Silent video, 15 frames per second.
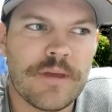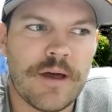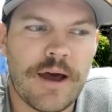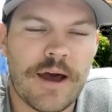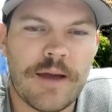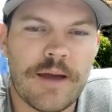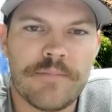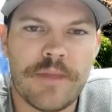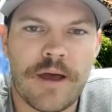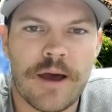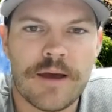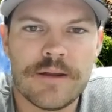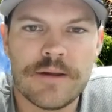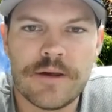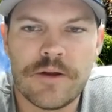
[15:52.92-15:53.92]
I'm
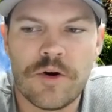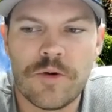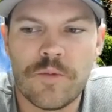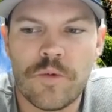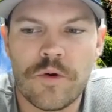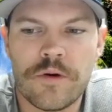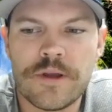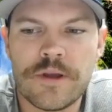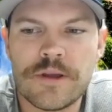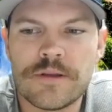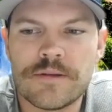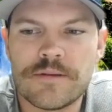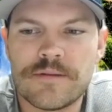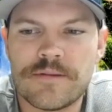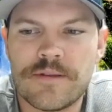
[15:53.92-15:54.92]
not at all worried
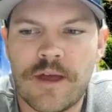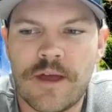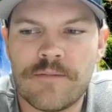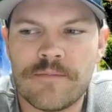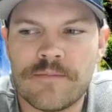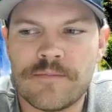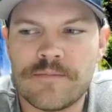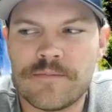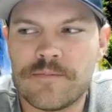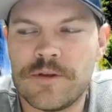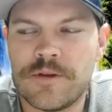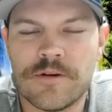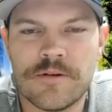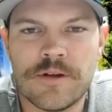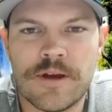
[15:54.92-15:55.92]
that we
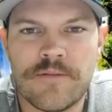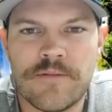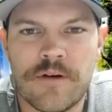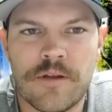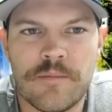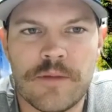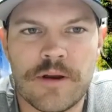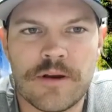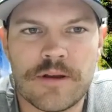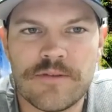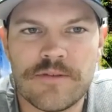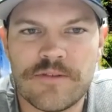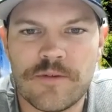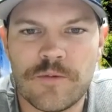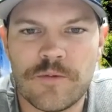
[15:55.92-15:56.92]
don't have all
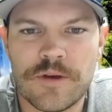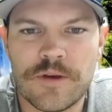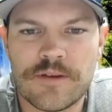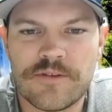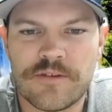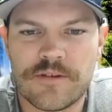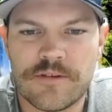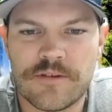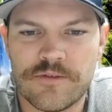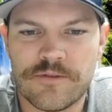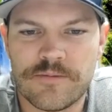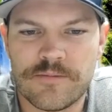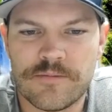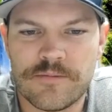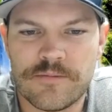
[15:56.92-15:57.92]
Americans in the wings,
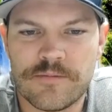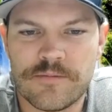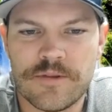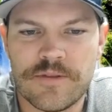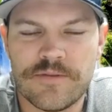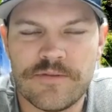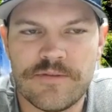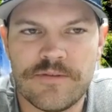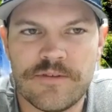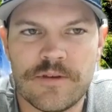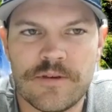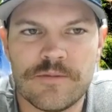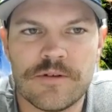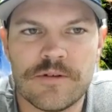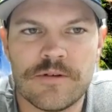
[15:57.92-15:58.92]
because we
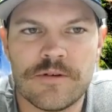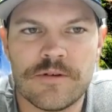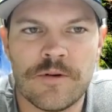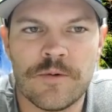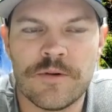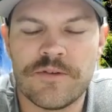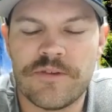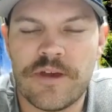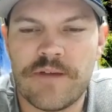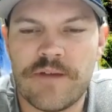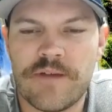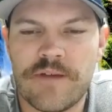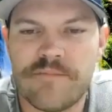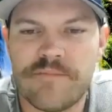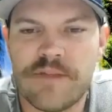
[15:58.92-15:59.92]
seem to always have
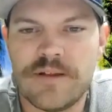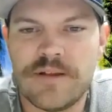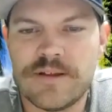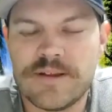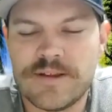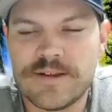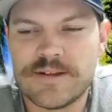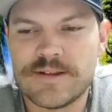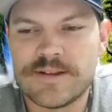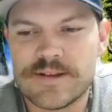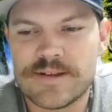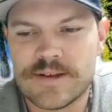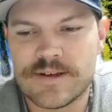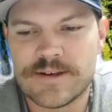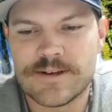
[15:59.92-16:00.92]
that.
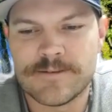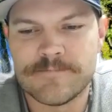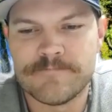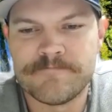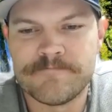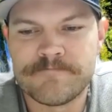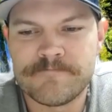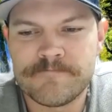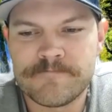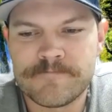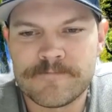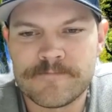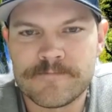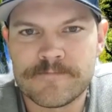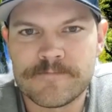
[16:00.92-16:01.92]

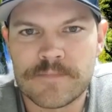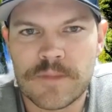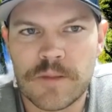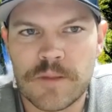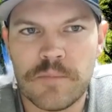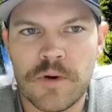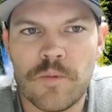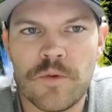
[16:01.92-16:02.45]
But we